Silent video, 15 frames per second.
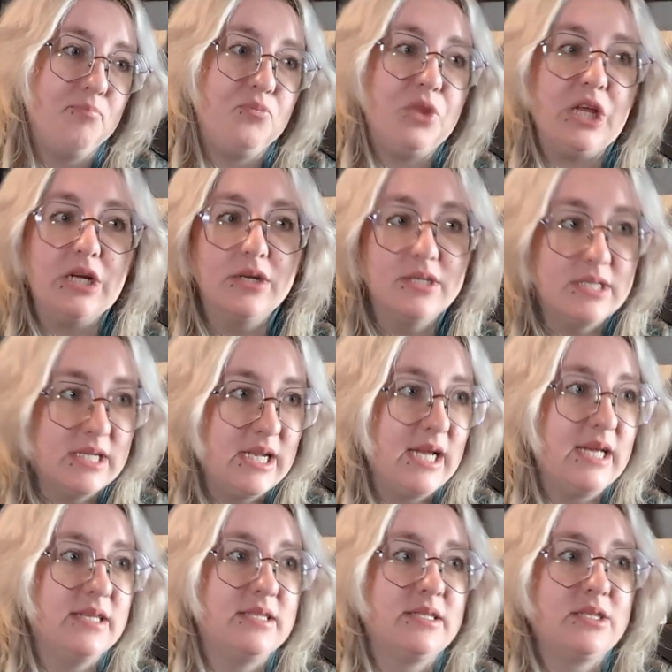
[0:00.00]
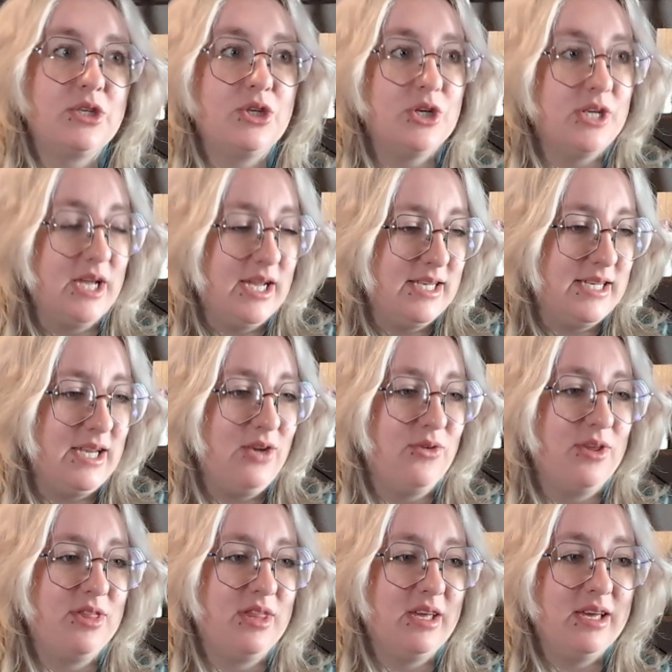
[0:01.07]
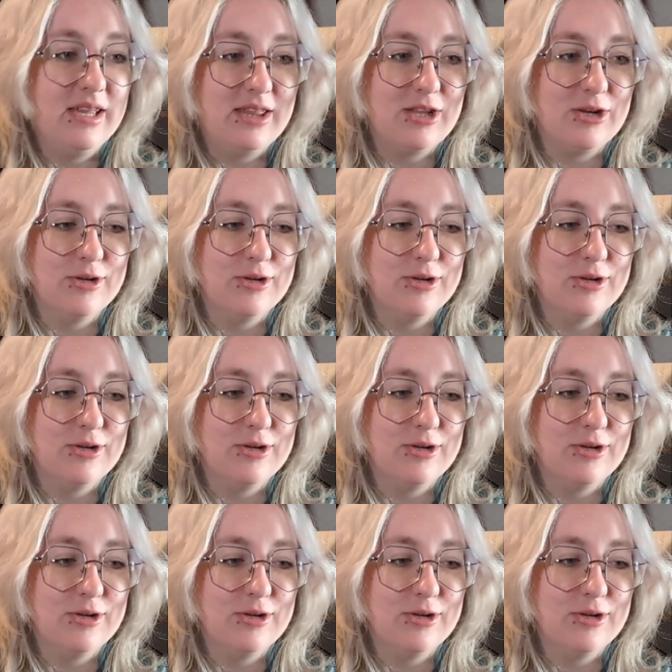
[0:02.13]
there's a nice, good ending with it.